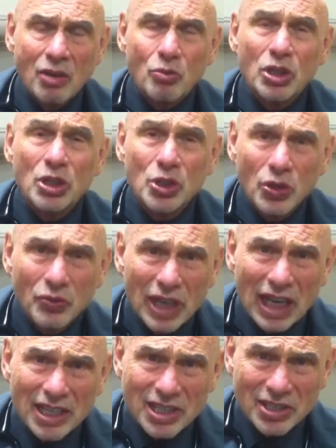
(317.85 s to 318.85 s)

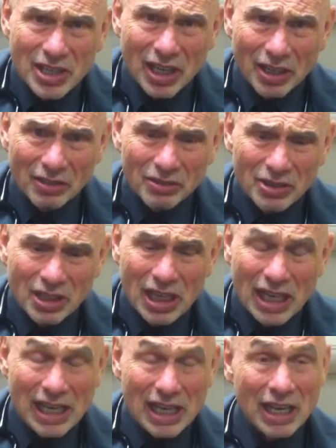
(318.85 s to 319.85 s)
rejuvenates the cells,
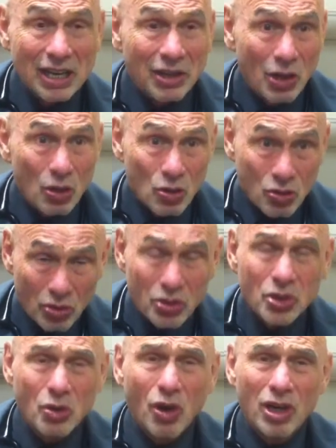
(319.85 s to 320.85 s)
goes through
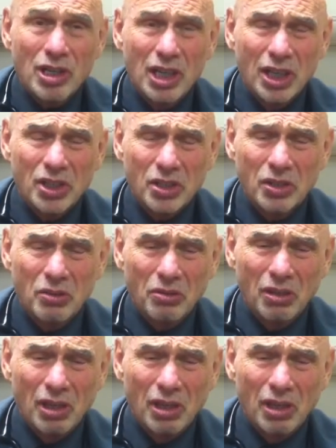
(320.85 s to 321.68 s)
scar tissue,